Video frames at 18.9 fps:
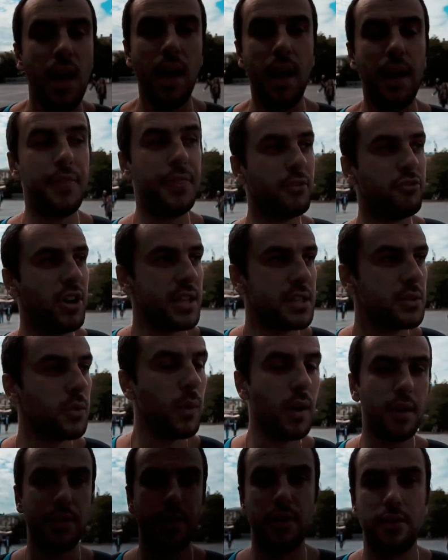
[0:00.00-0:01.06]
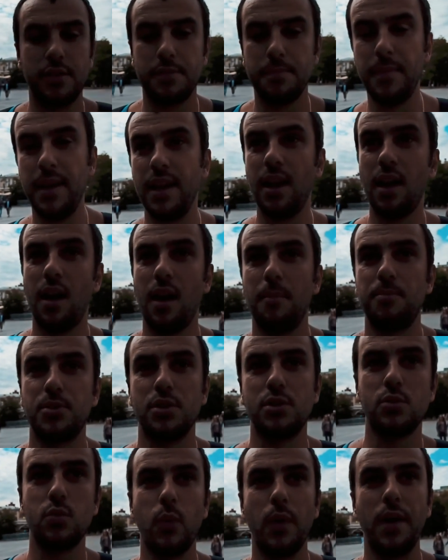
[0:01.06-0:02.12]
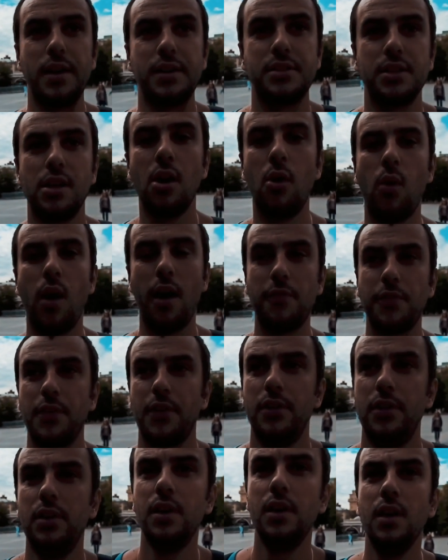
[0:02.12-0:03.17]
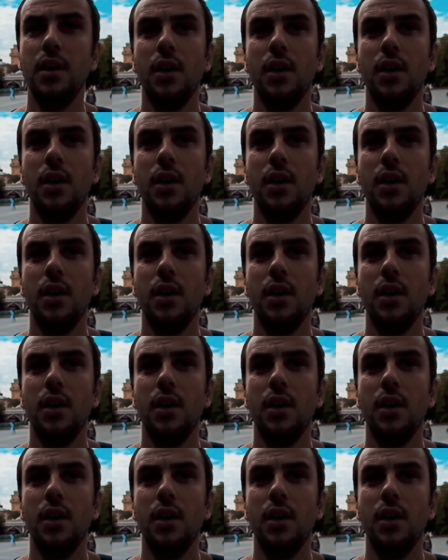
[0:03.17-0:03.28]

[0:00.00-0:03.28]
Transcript: At the Red Square, there is many options where to go after.